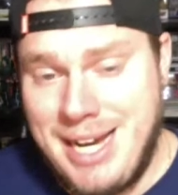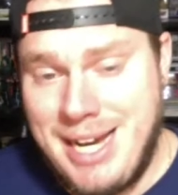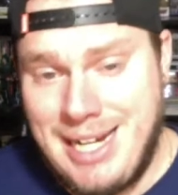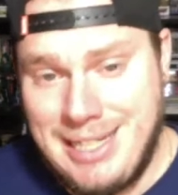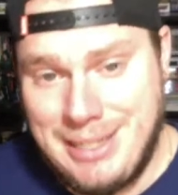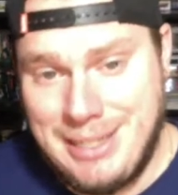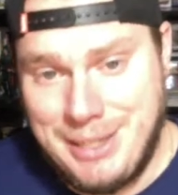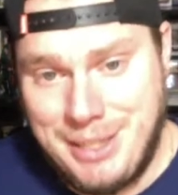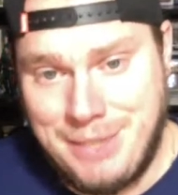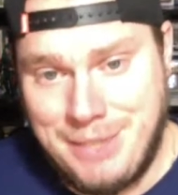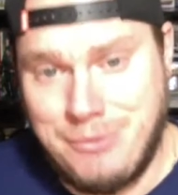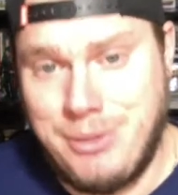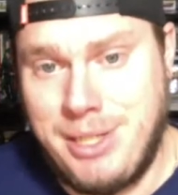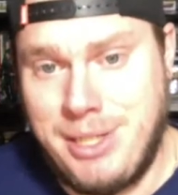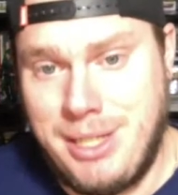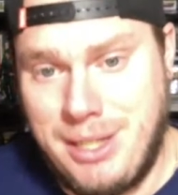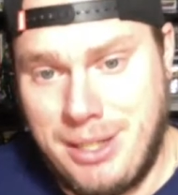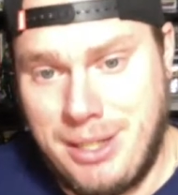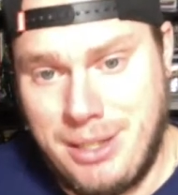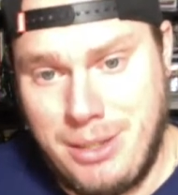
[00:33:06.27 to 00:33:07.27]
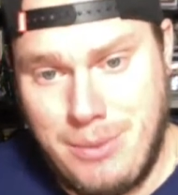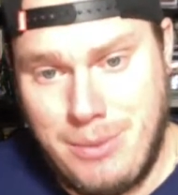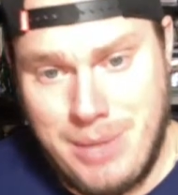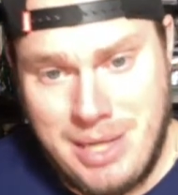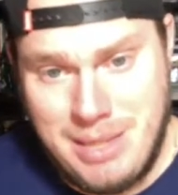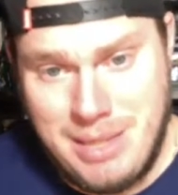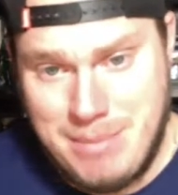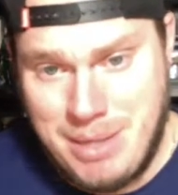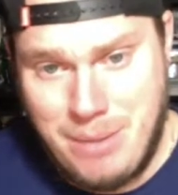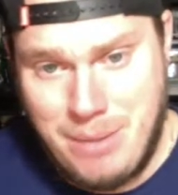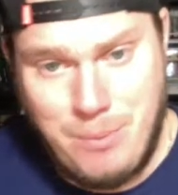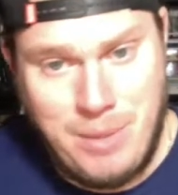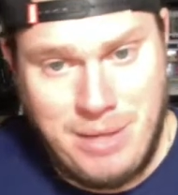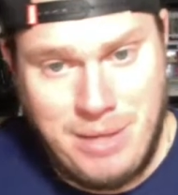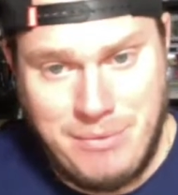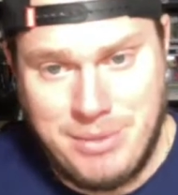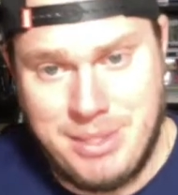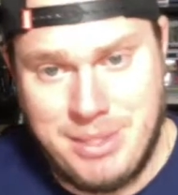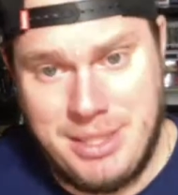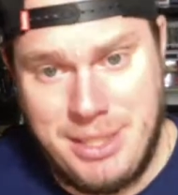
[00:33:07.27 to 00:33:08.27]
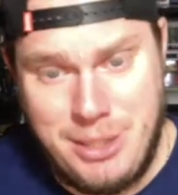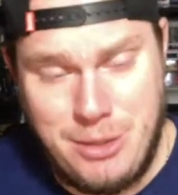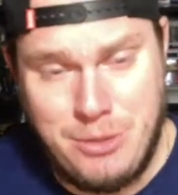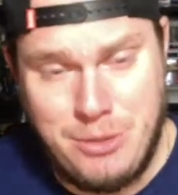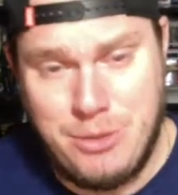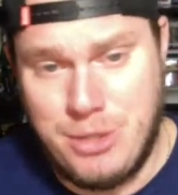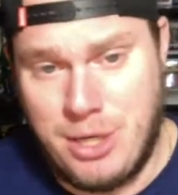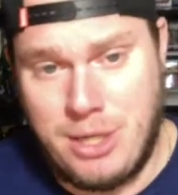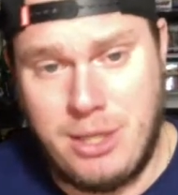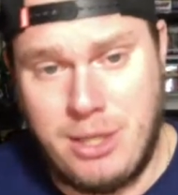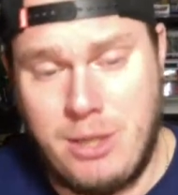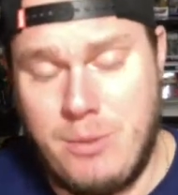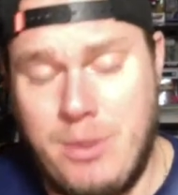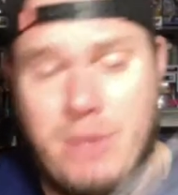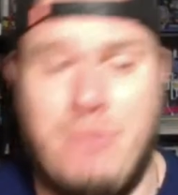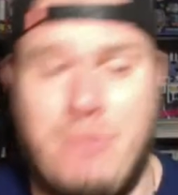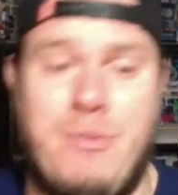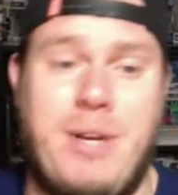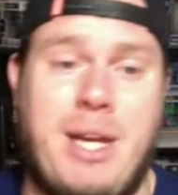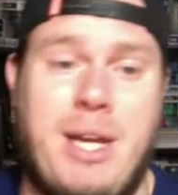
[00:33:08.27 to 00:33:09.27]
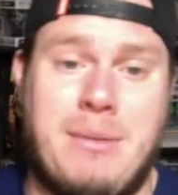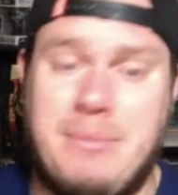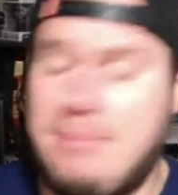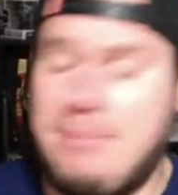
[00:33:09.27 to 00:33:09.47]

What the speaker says: I love reading Harley Quinn, and my wife is a huge Harley Quinn fan.